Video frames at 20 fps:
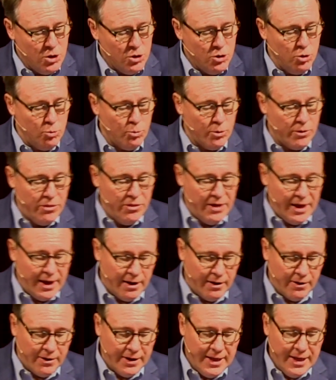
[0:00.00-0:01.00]
who were
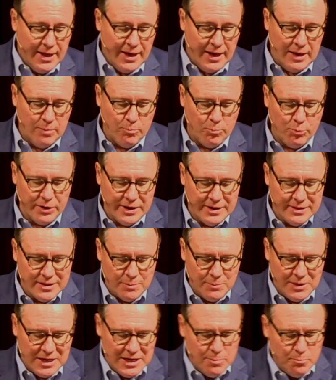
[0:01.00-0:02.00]
there and bring
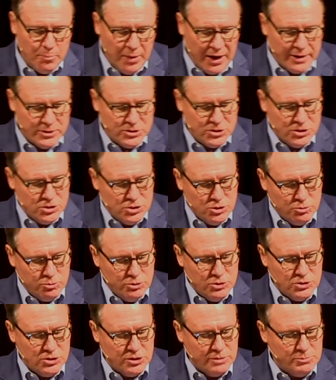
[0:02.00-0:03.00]
them in bonds to
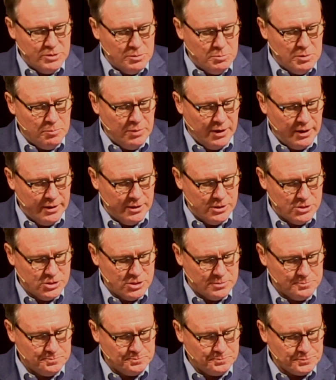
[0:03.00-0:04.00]
Jerusalem to be punished.